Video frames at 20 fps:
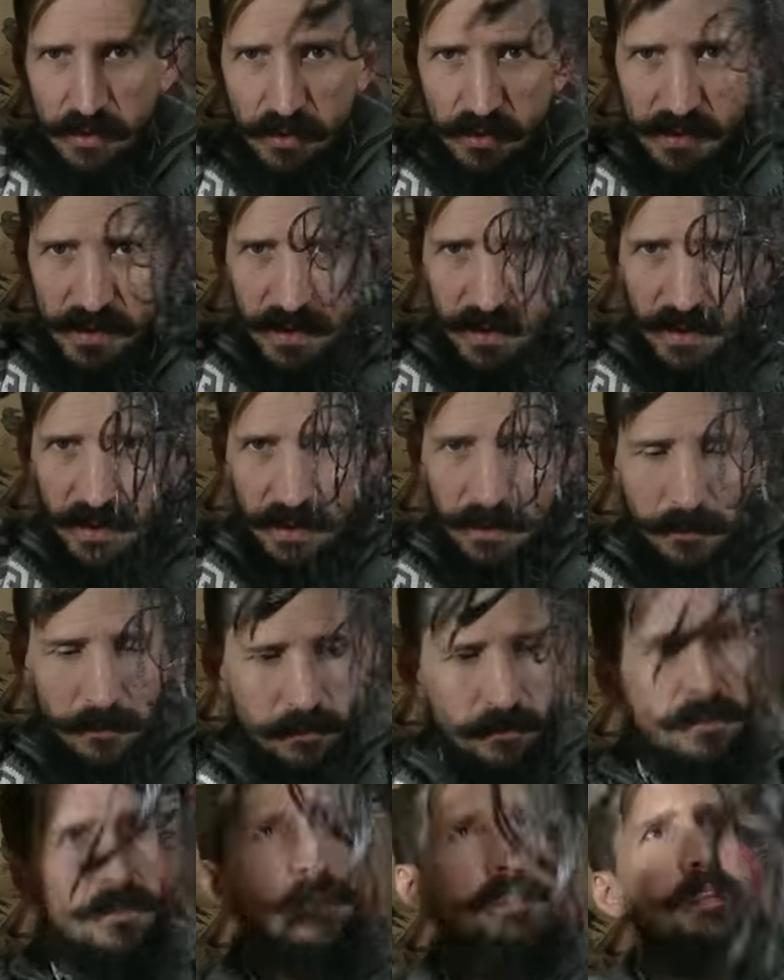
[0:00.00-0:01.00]
you see here,
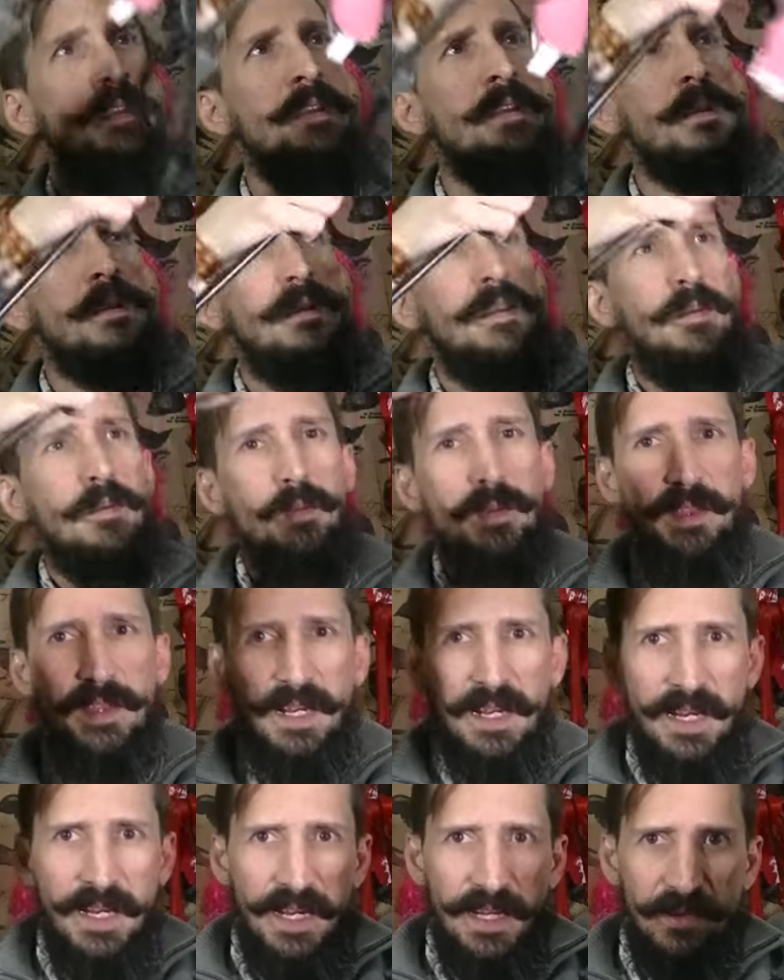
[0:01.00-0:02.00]
with a
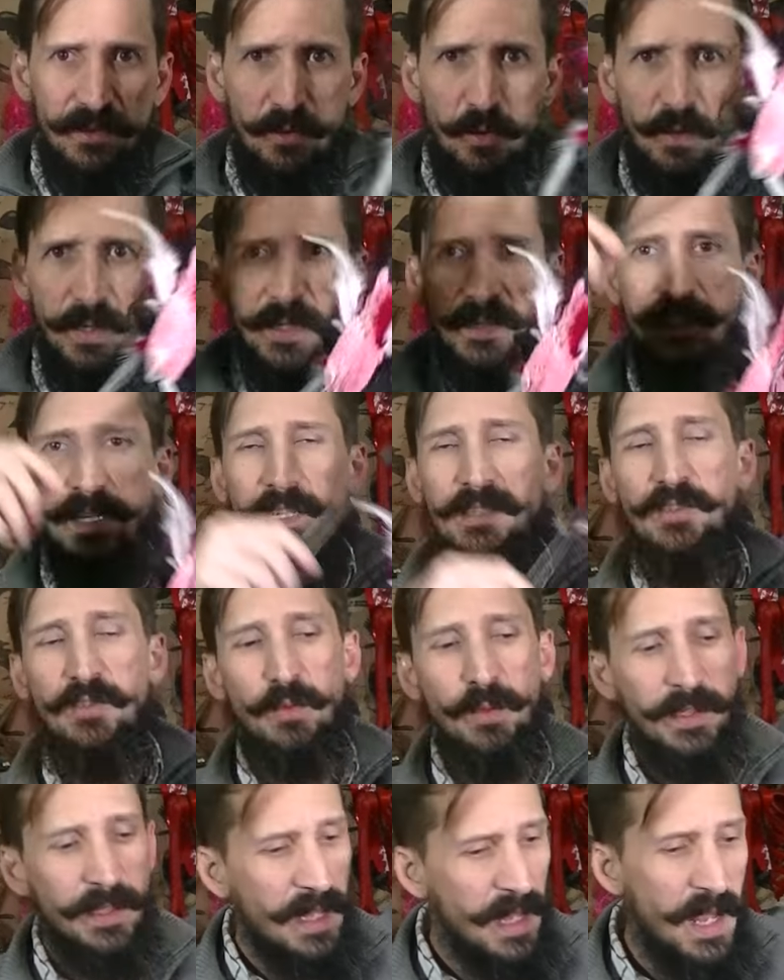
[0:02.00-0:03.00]
cat toy attached
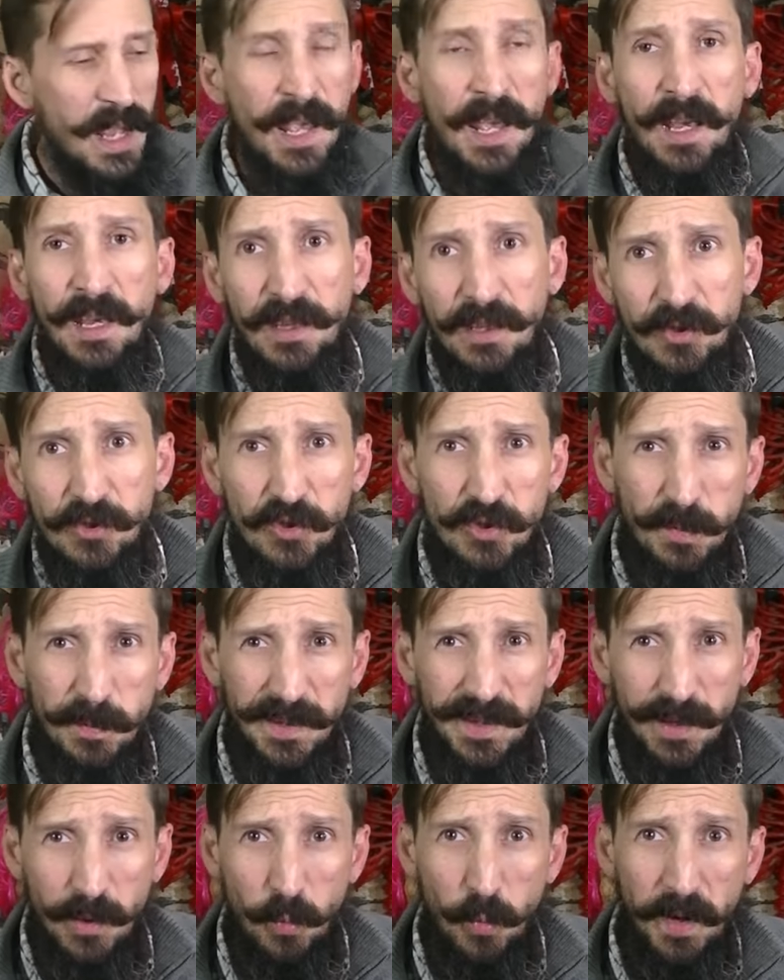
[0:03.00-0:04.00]
to it, used to be
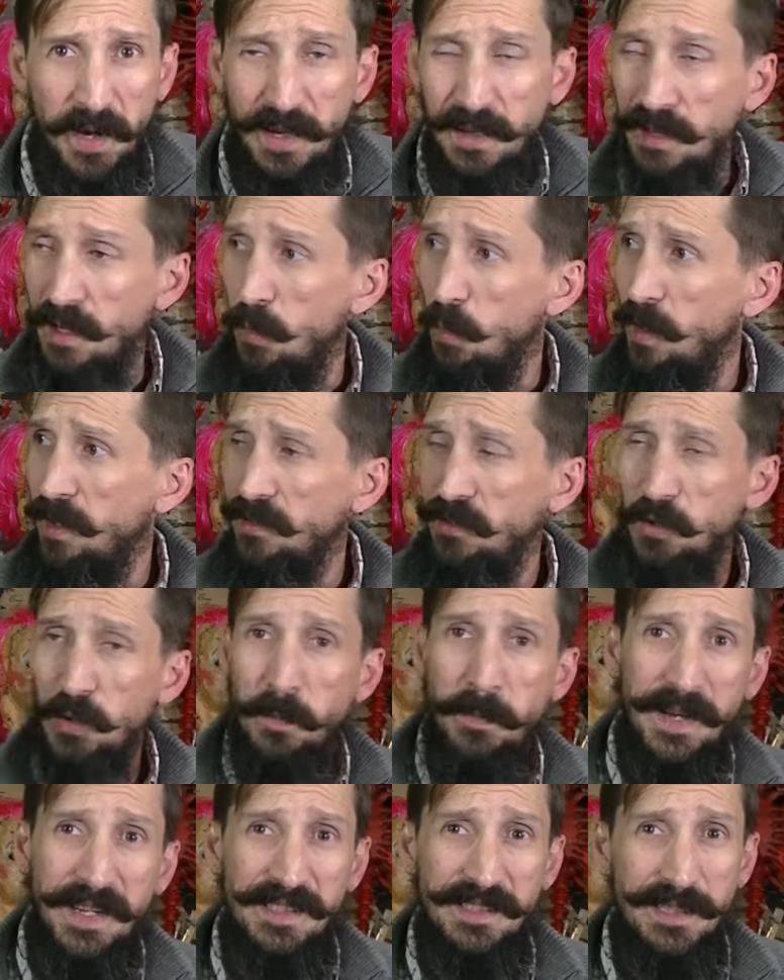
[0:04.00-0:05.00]
the wig that went to
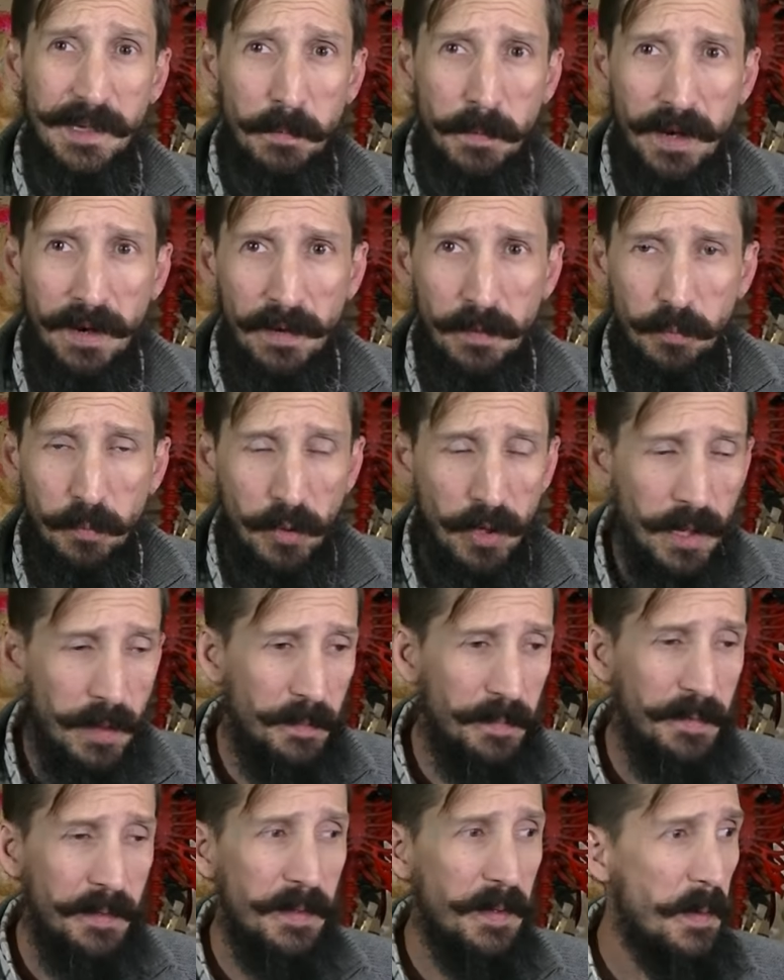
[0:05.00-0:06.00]
my Samara
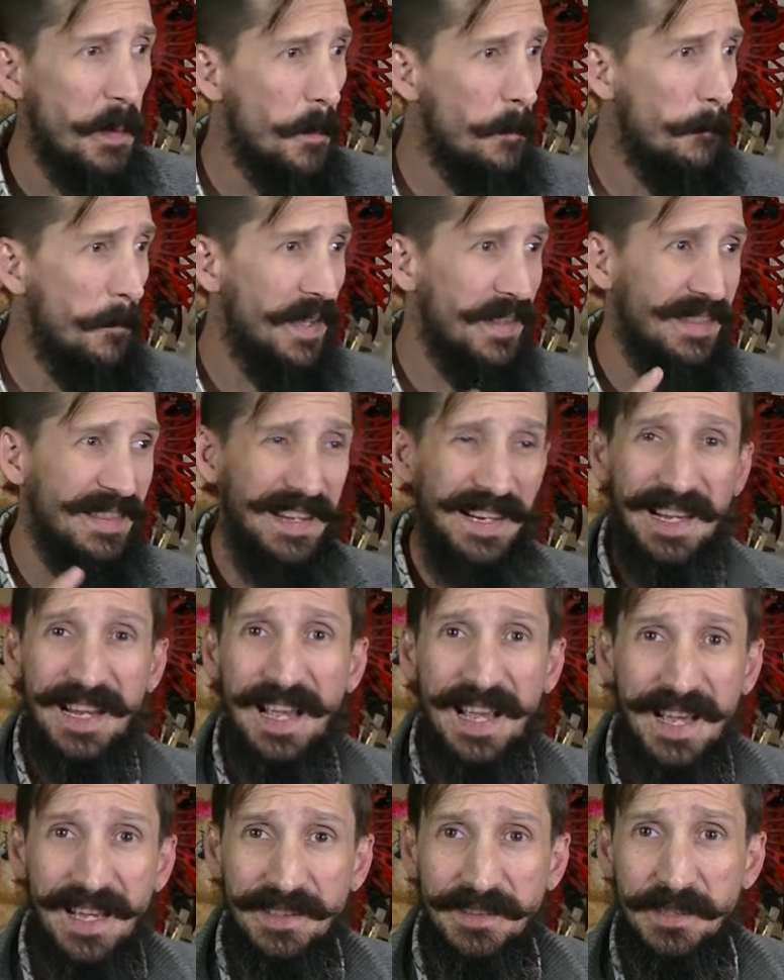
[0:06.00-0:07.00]
prop, but the
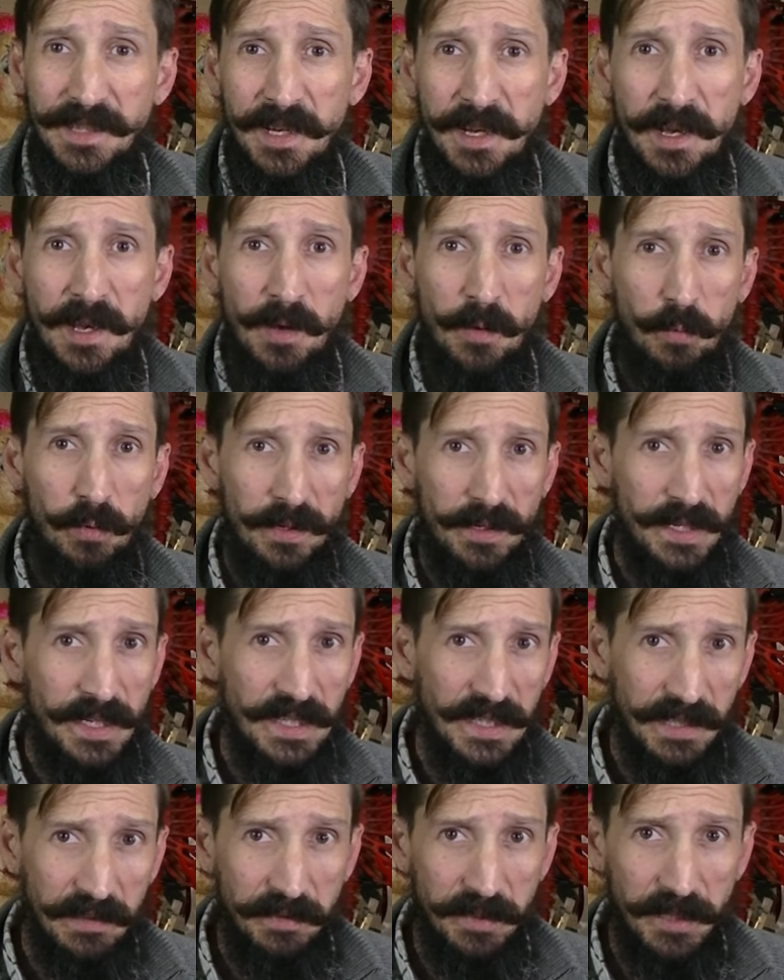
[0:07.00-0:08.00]
cat would not
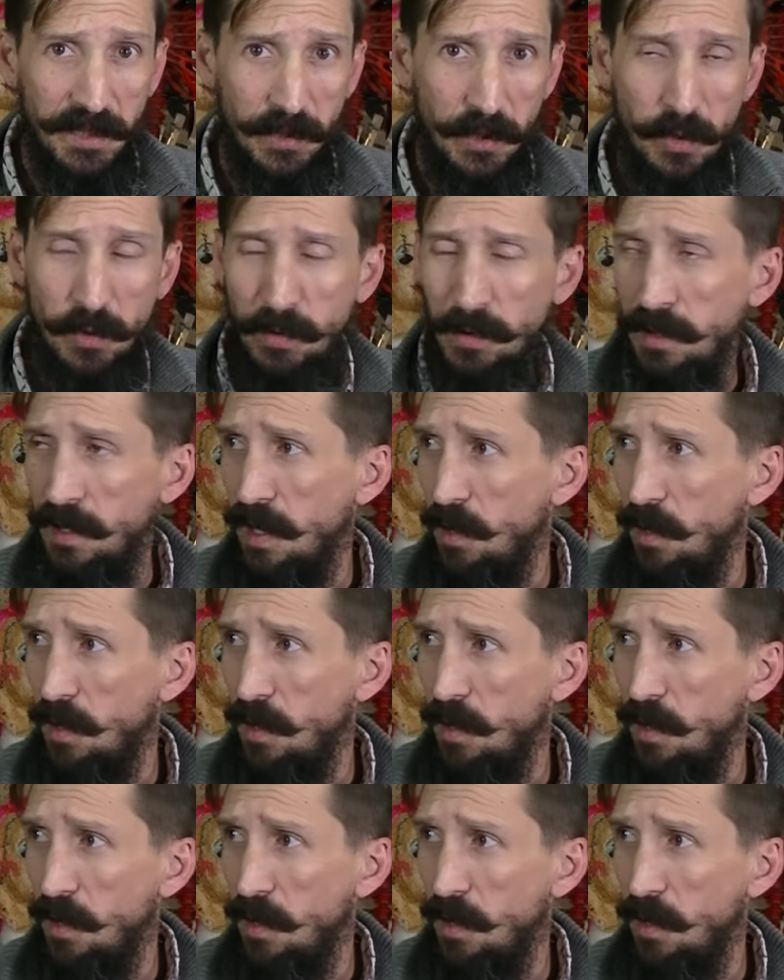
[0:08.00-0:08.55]
leave it alone.